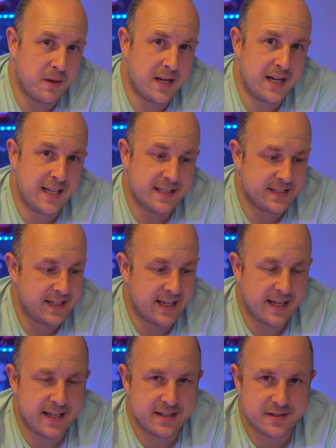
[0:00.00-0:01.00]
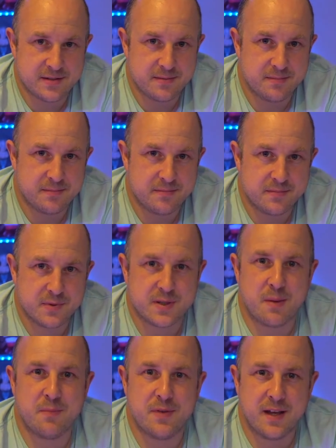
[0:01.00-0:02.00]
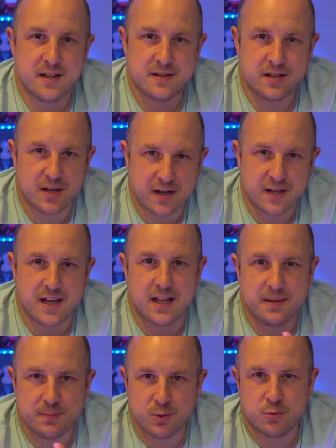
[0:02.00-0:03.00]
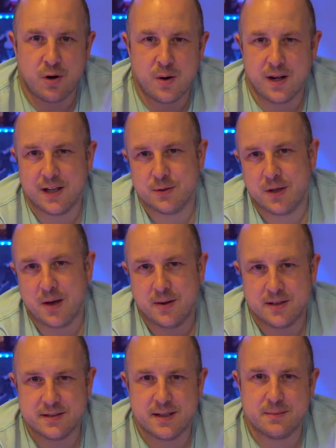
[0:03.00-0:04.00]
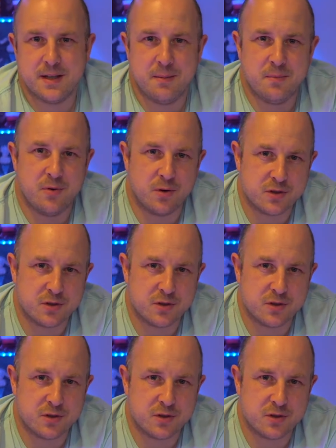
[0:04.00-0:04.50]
but at least it is something to kind of get the ball rolling as we go into September,